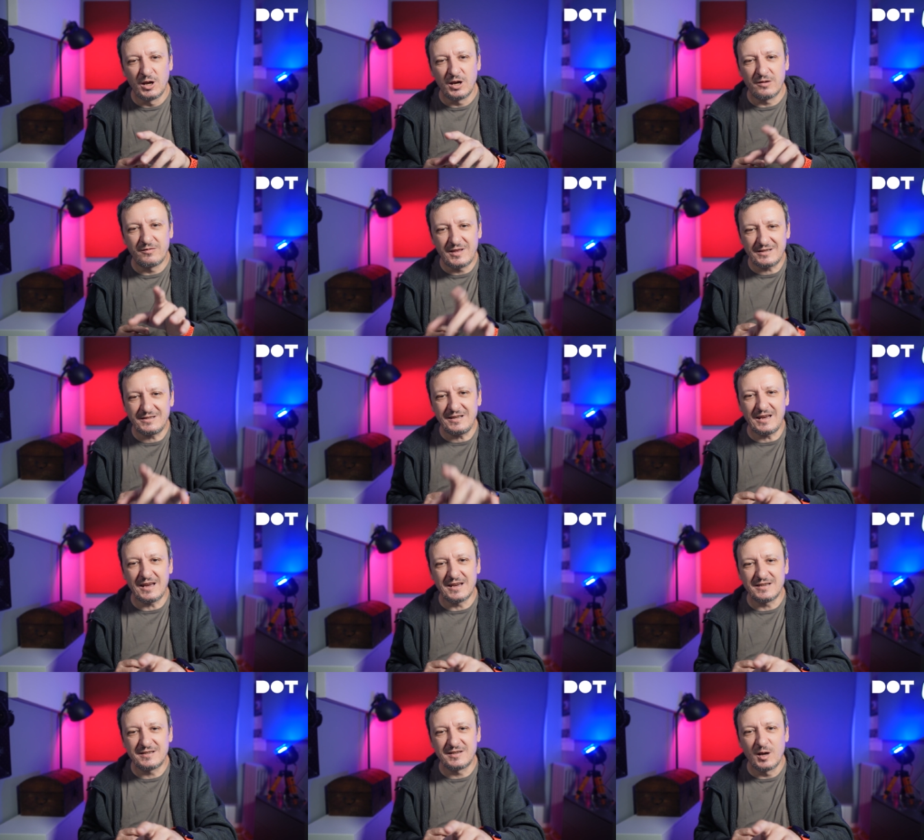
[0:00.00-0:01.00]
If that's the
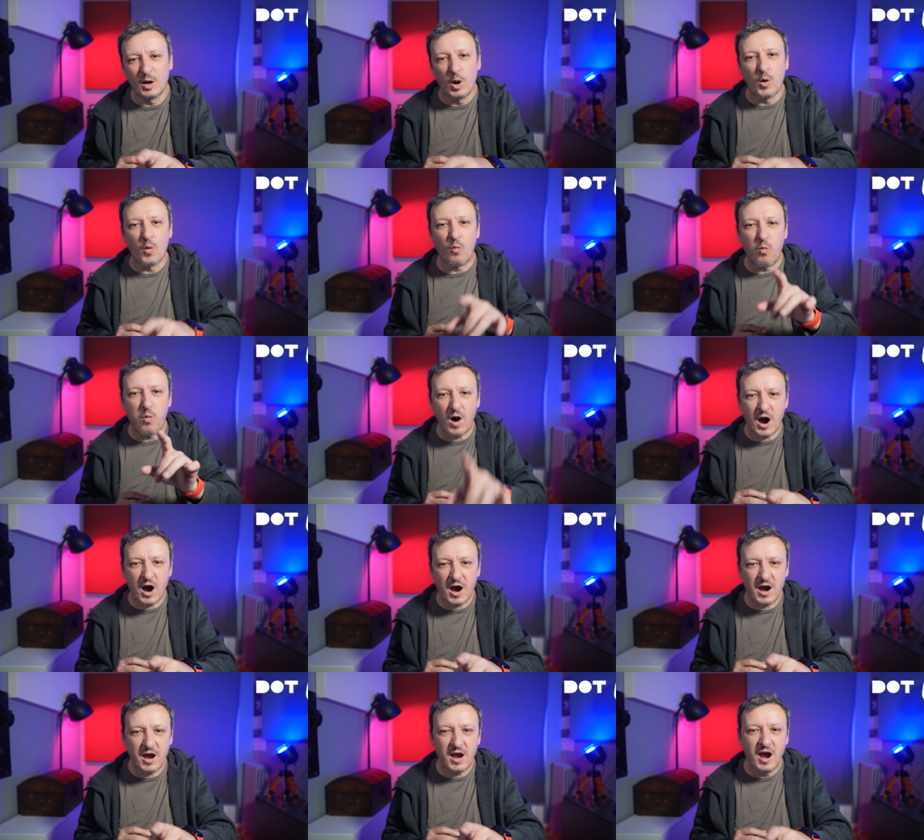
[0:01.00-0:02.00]
case,
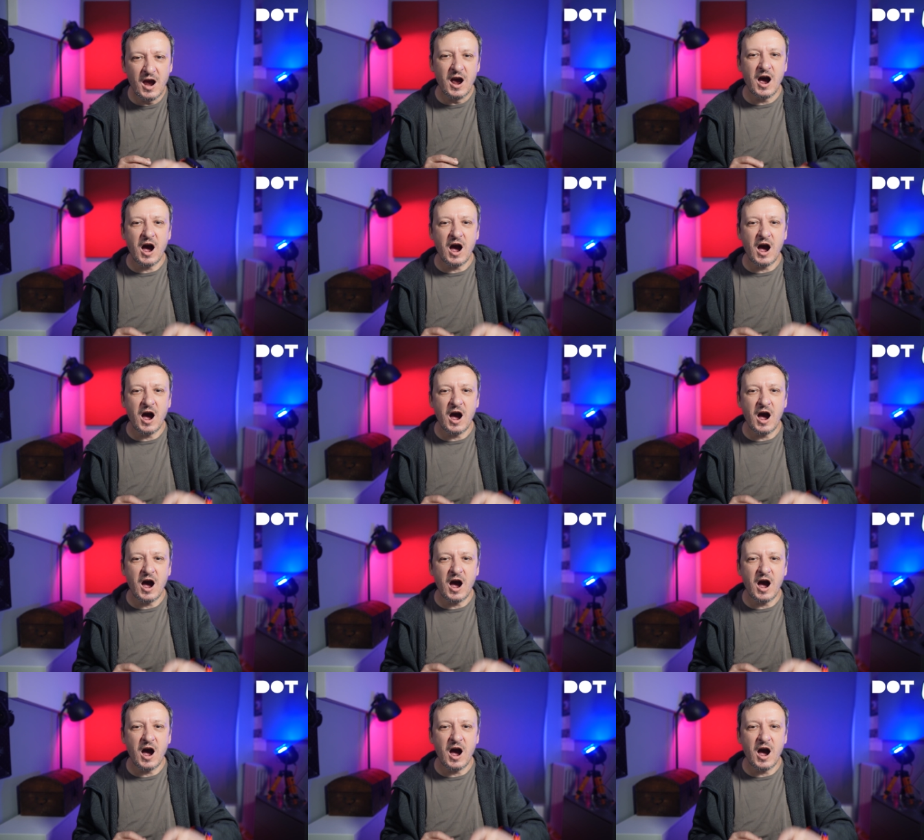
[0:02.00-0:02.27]
why